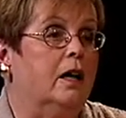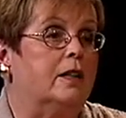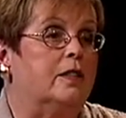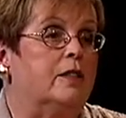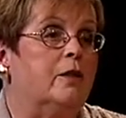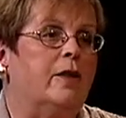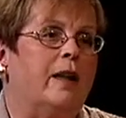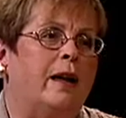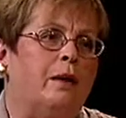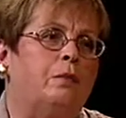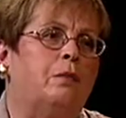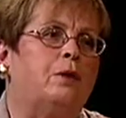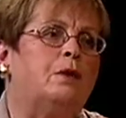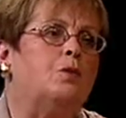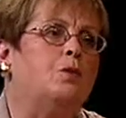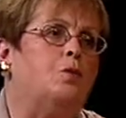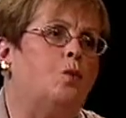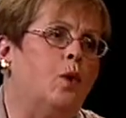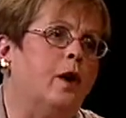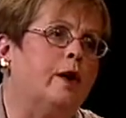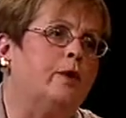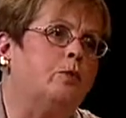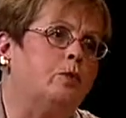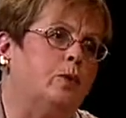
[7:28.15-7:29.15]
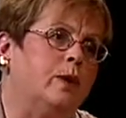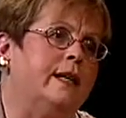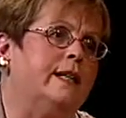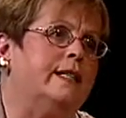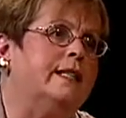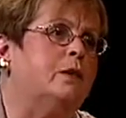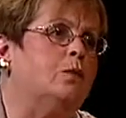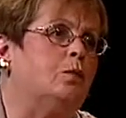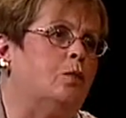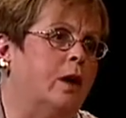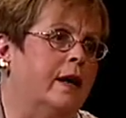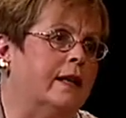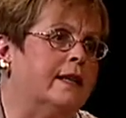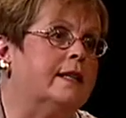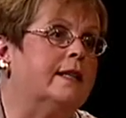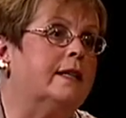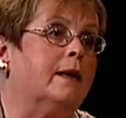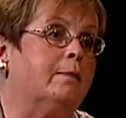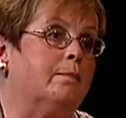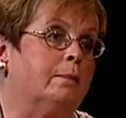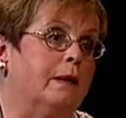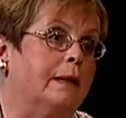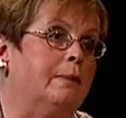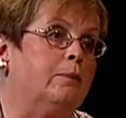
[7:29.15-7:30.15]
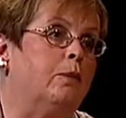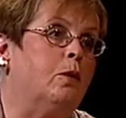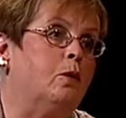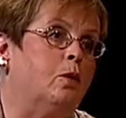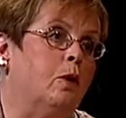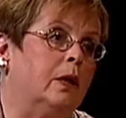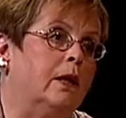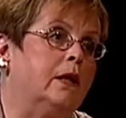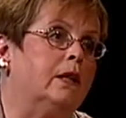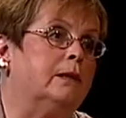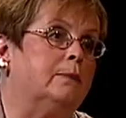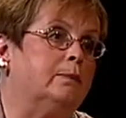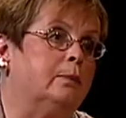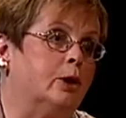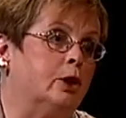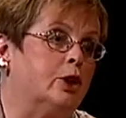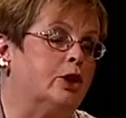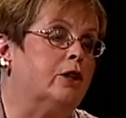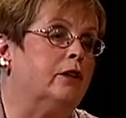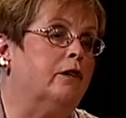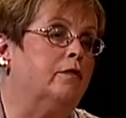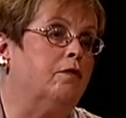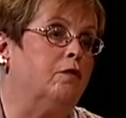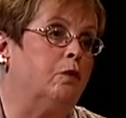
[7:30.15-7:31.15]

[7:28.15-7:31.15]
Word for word: So that was one reason why some people wanted to push it